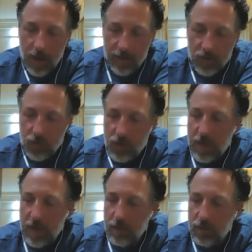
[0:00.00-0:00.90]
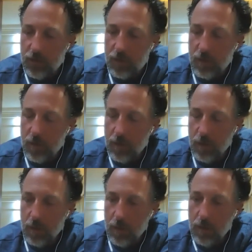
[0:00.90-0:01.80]
has changed
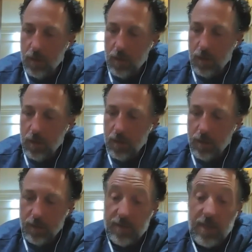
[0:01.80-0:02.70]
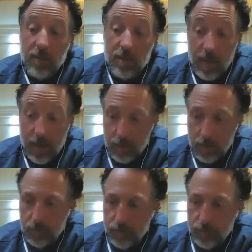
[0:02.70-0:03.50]
since then,